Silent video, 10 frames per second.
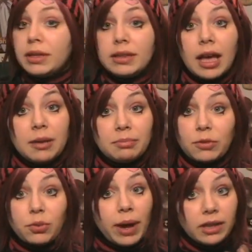and I'm
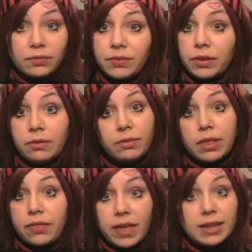grateful for
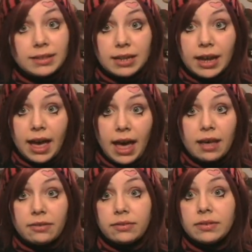the things that I
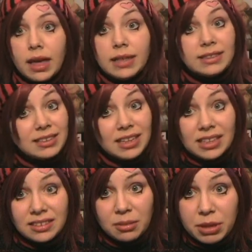have. And
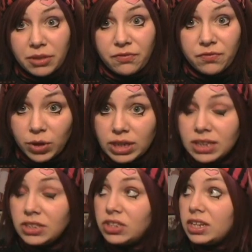seeing some of the
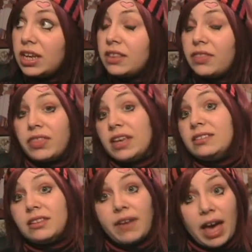footage and the things
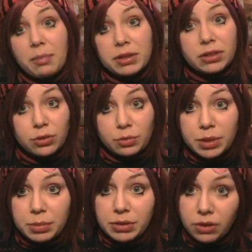that have happened to their
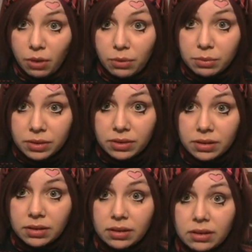people's homes,
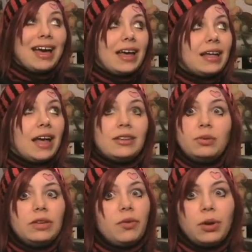I
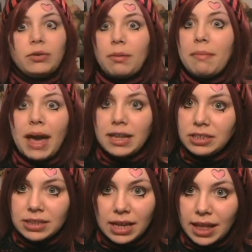don't even want to
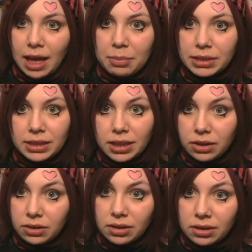imagine that happening
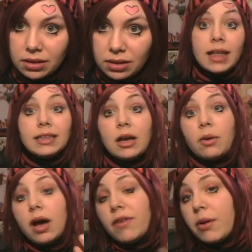here.
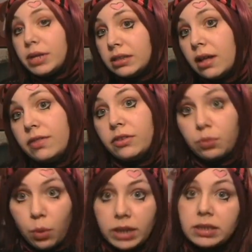Now, I've already done this
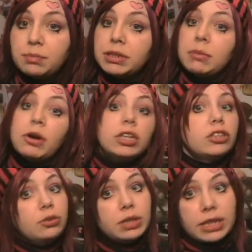once, but I'm going
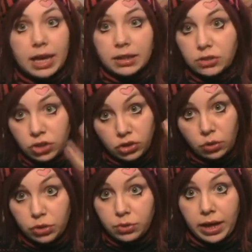to do it again to
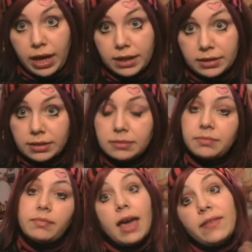show you guys.
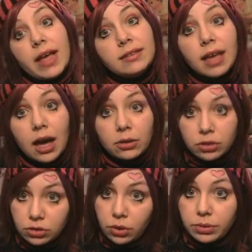And that's how
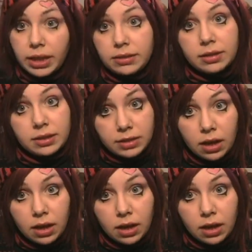to donate to this